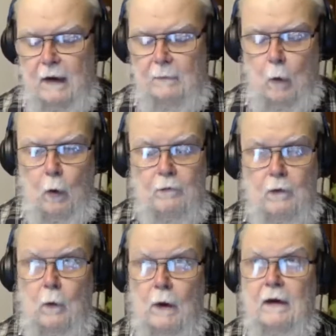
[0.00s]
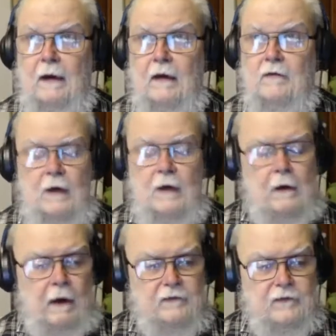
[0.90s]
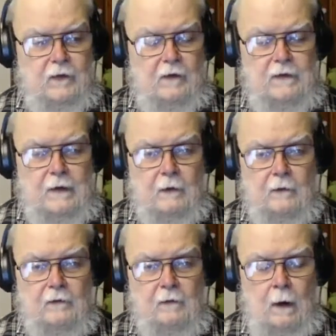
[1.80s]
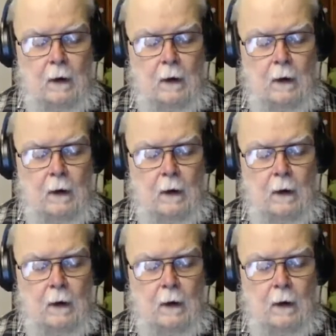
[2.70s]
had more than one occasion in the last 5 years